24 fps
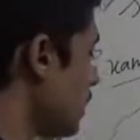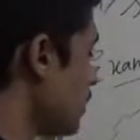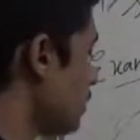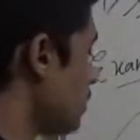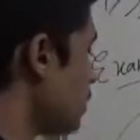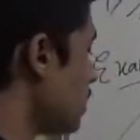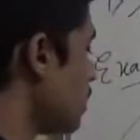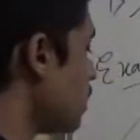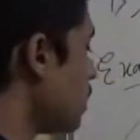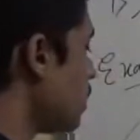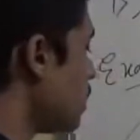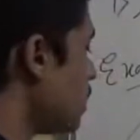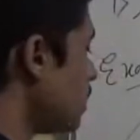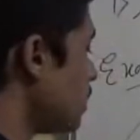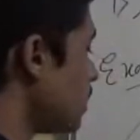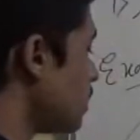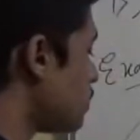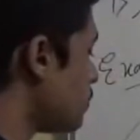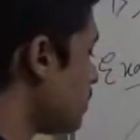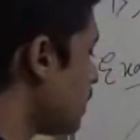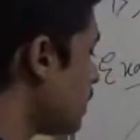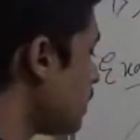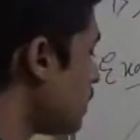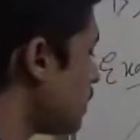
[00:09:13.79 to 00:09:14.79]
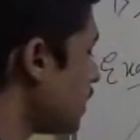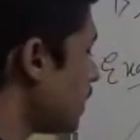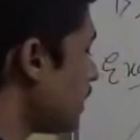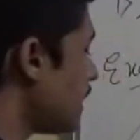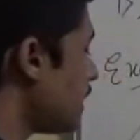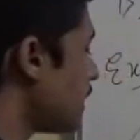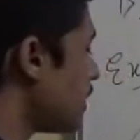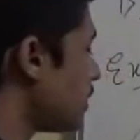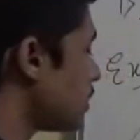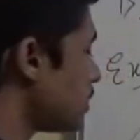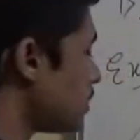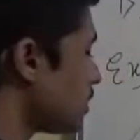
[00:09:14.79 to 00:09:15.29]
I mean, let's bring t
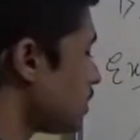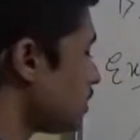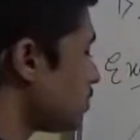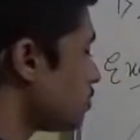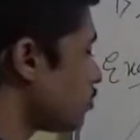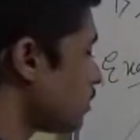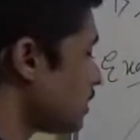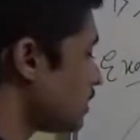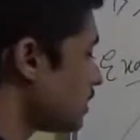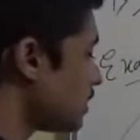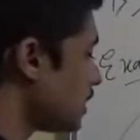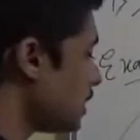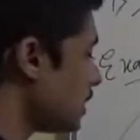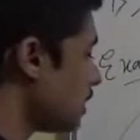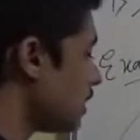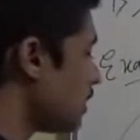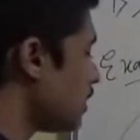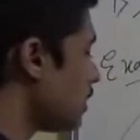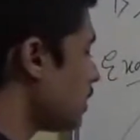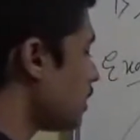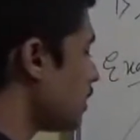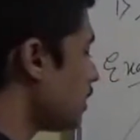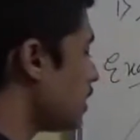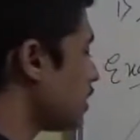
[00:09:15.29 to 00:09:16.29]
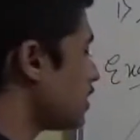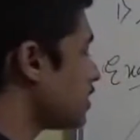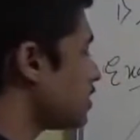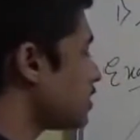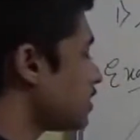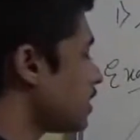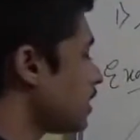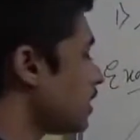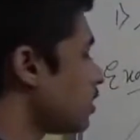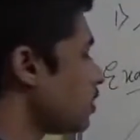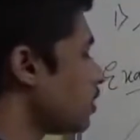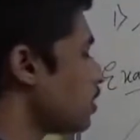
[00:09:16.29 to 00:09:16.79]
and s terms one side and let's
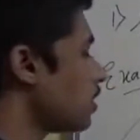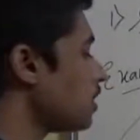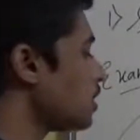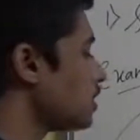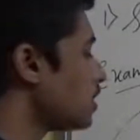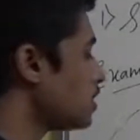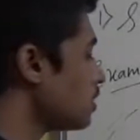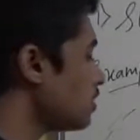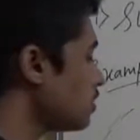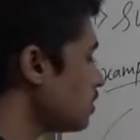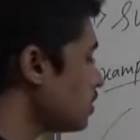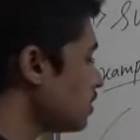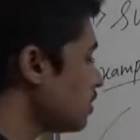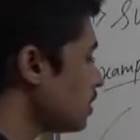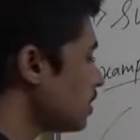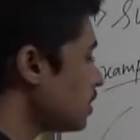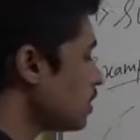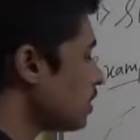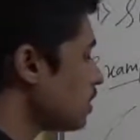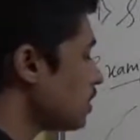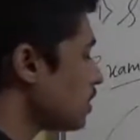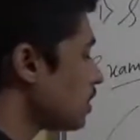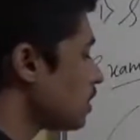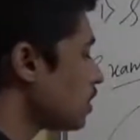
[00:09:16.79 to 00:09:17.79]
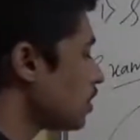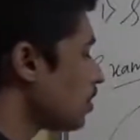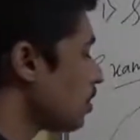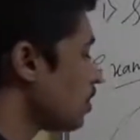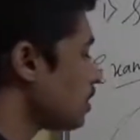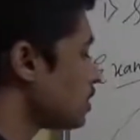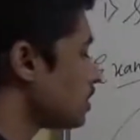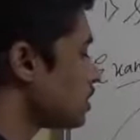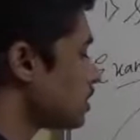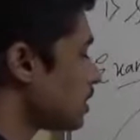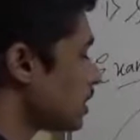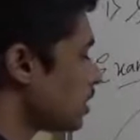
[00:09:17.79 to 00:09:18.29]
take all the
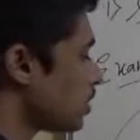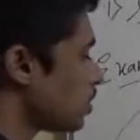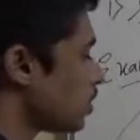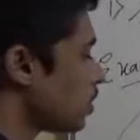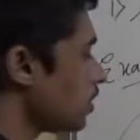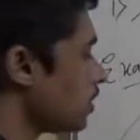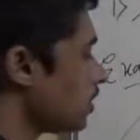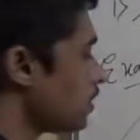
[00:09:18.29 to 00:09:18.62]
constant